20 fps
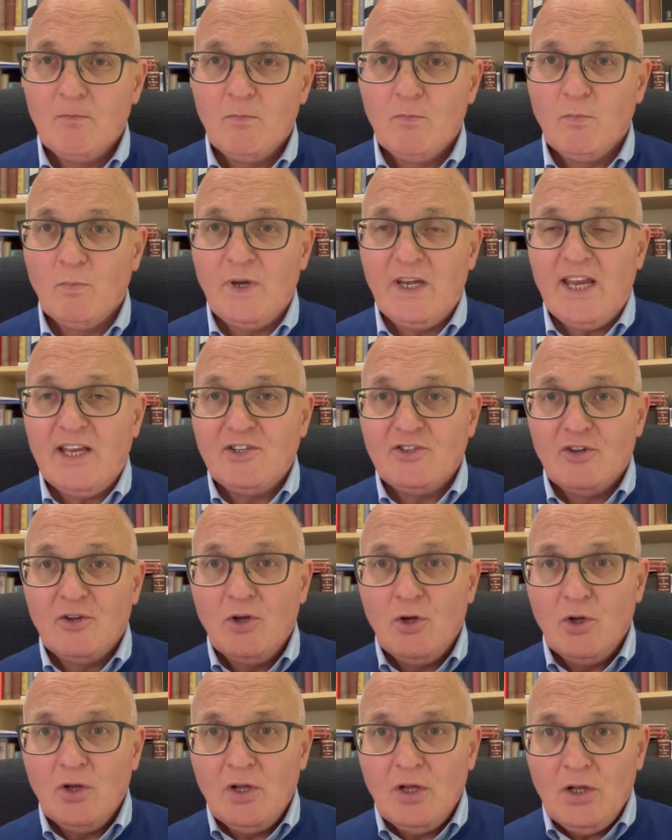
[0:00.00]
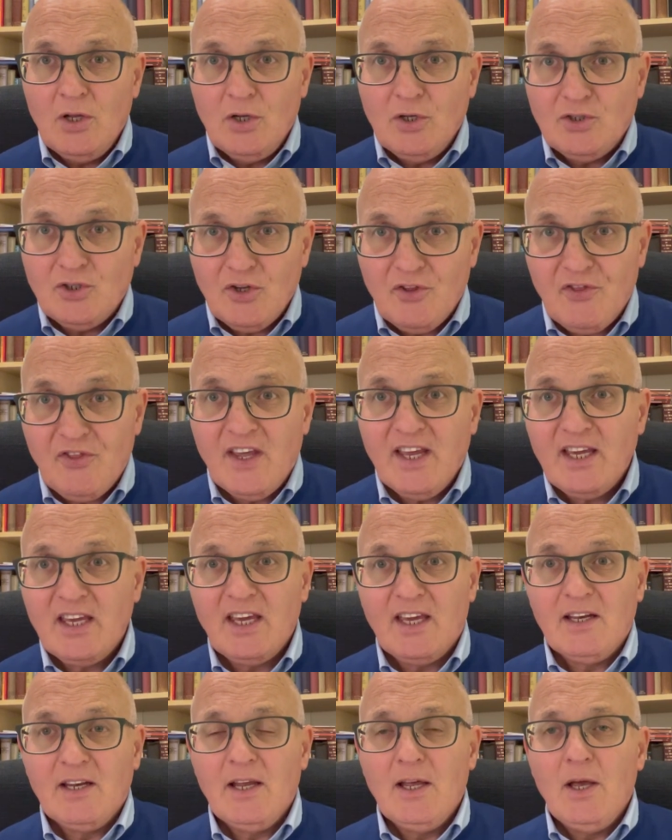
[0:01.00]
We need to, to think
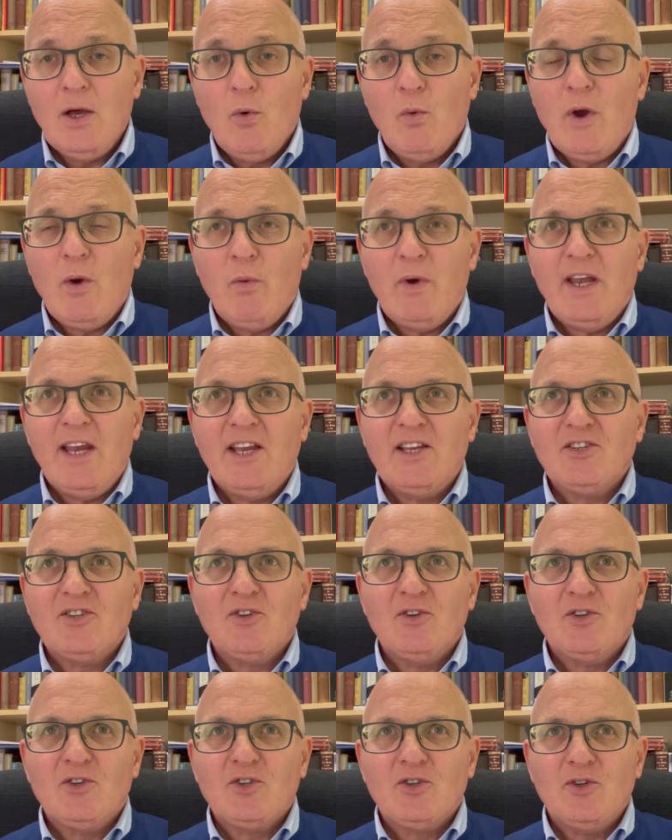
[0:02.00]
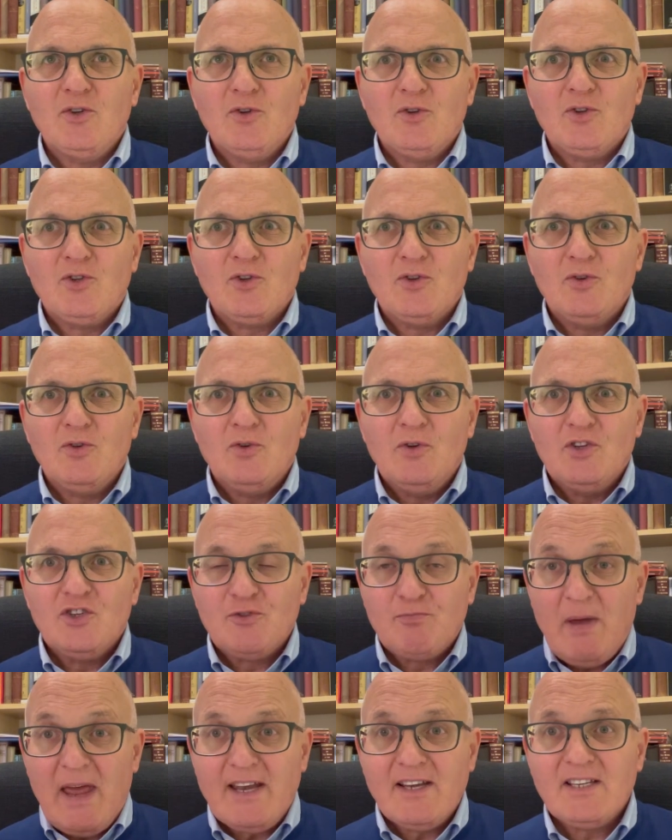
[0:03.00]
it. We, we need to, to, to
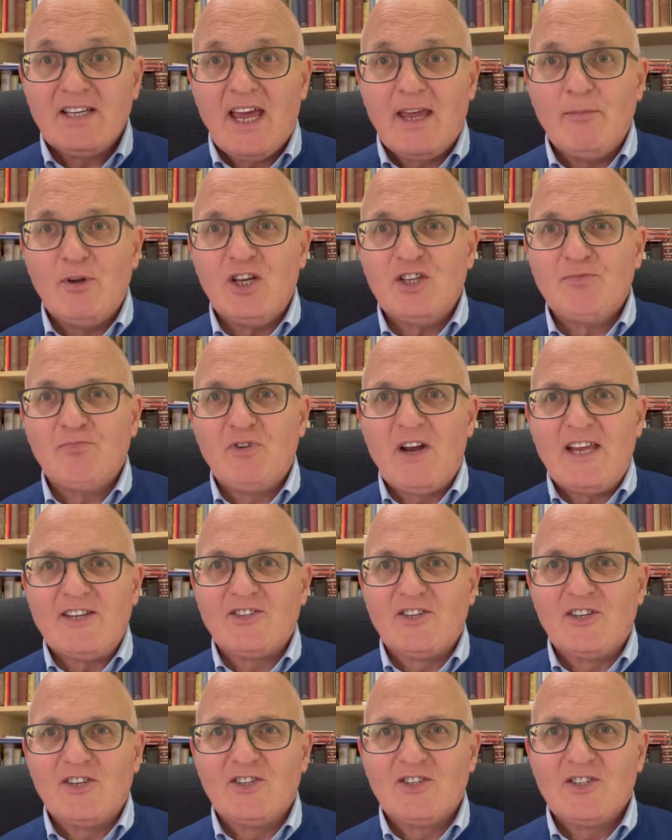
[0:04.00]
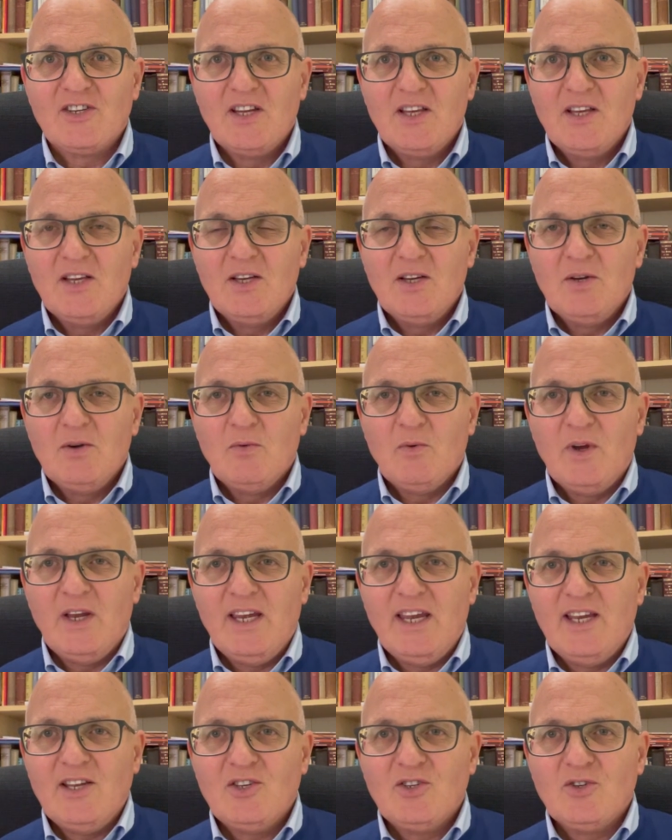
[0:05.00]
spend time in his presence. We
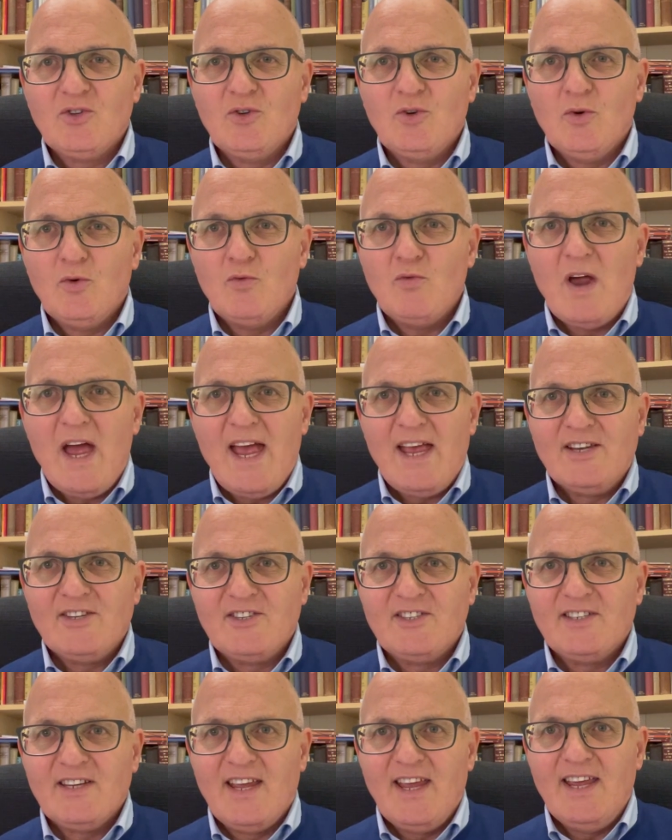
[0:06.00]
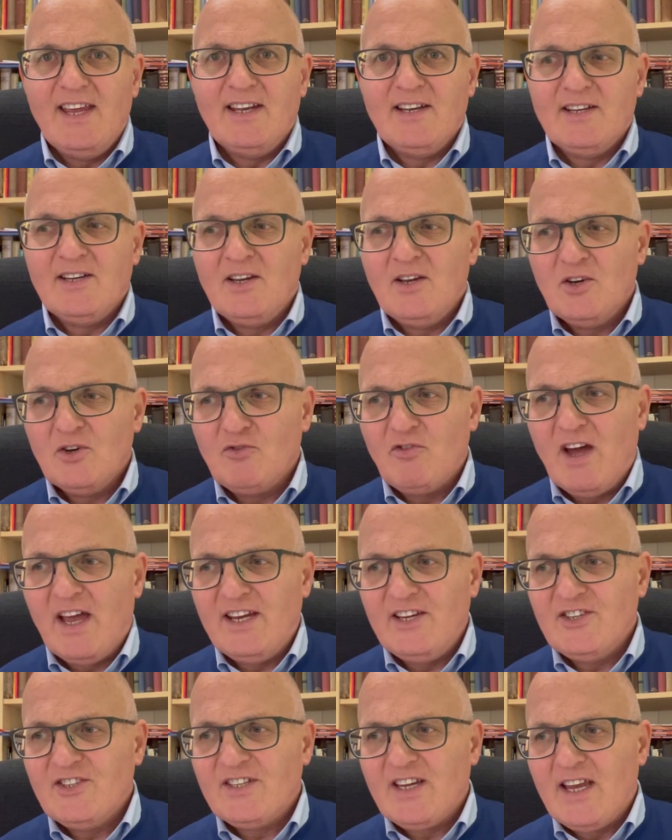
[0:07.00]
need to rest in
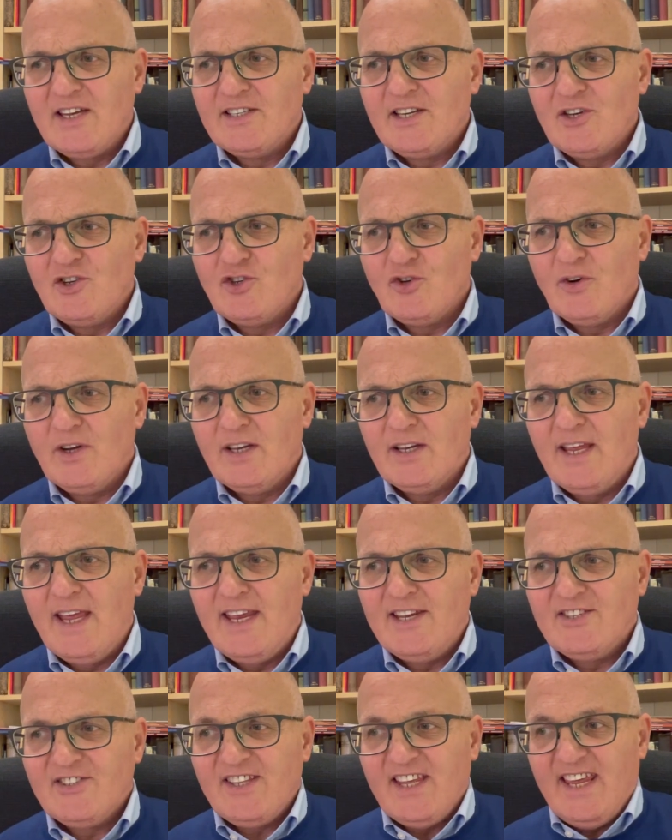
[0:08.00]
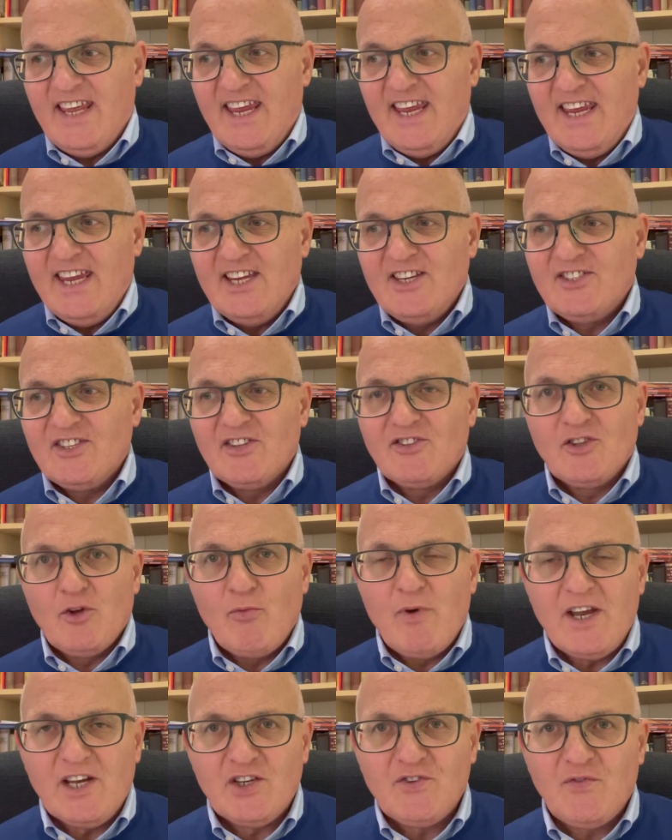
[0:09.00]
Christ and enjoy it. It's the ease that the
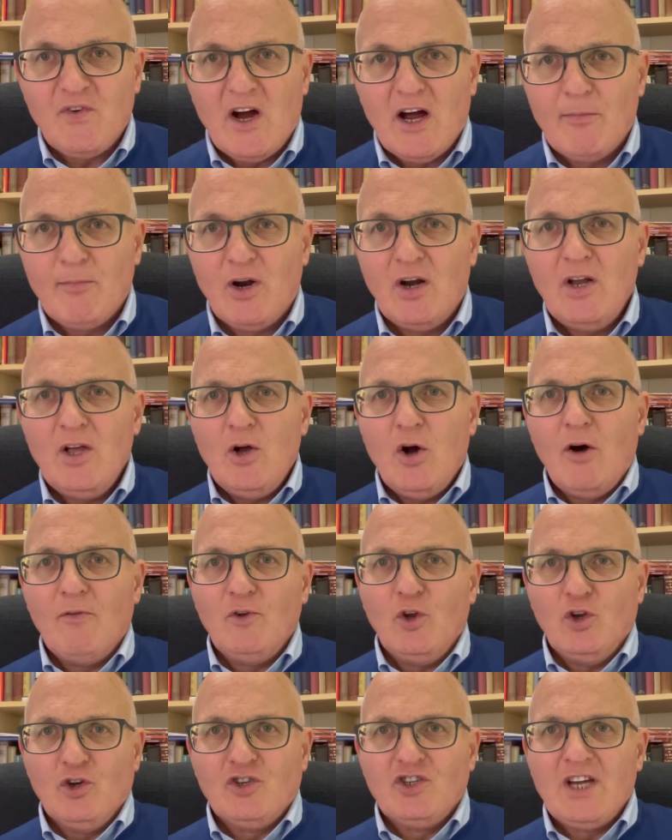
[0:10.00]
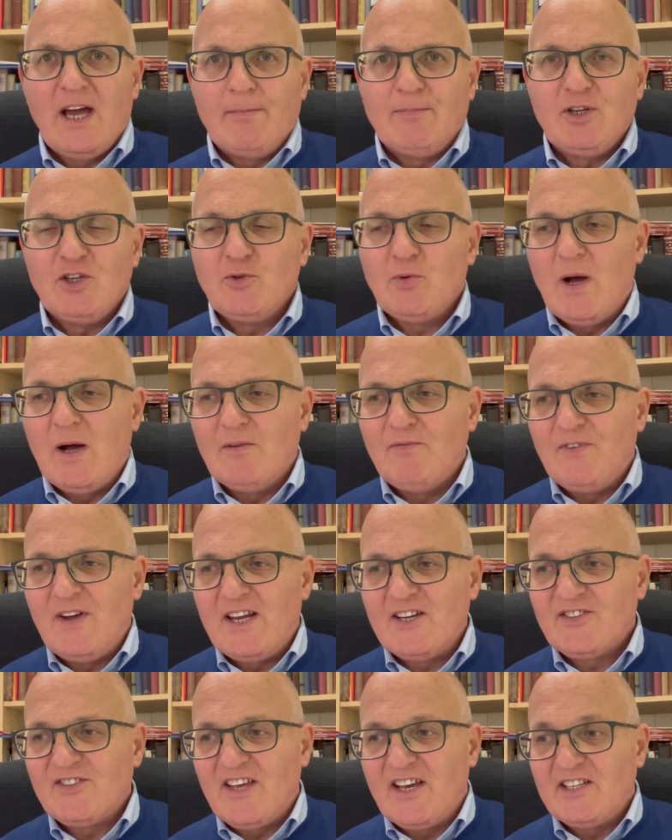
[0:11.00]
rich farmer of Luke chapter 12,
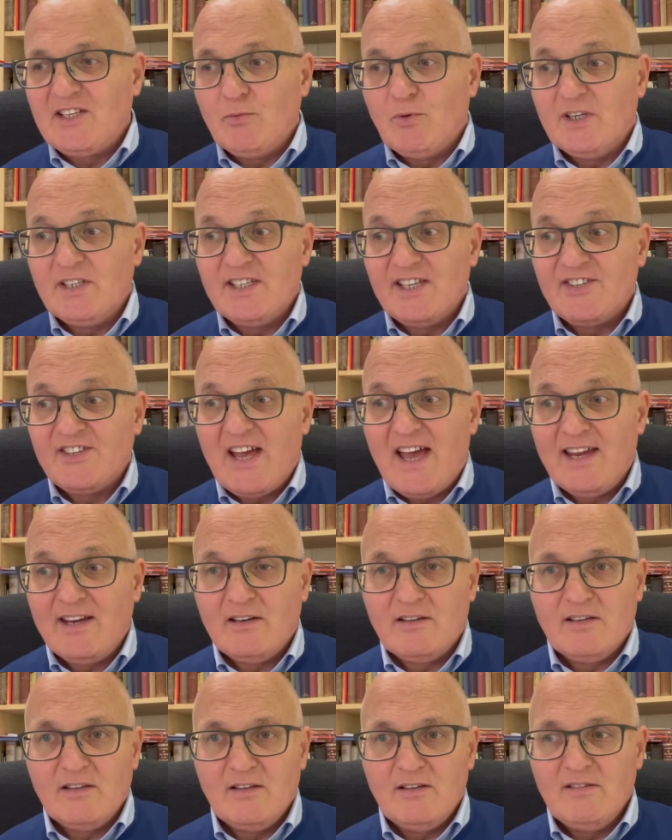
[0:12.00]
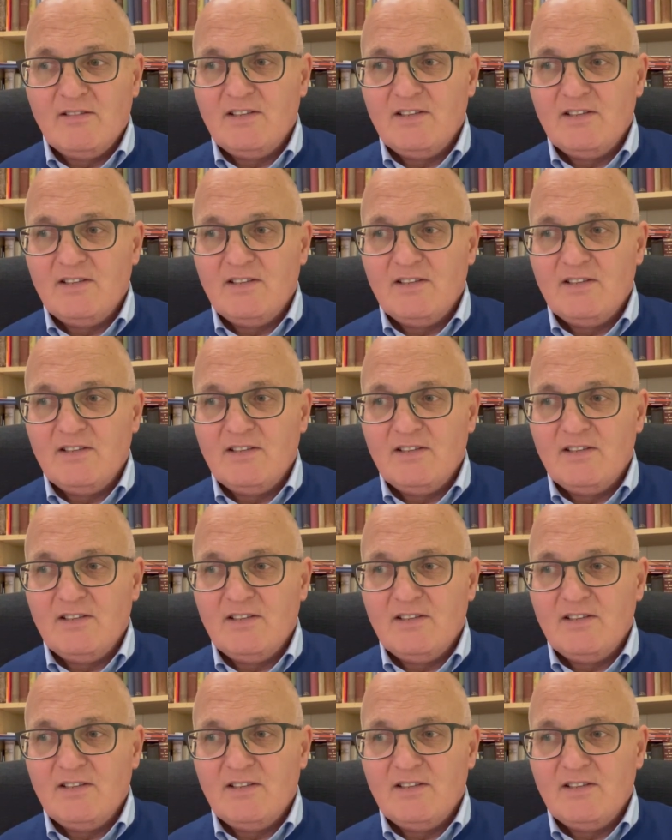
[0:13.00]
verse 31 desired.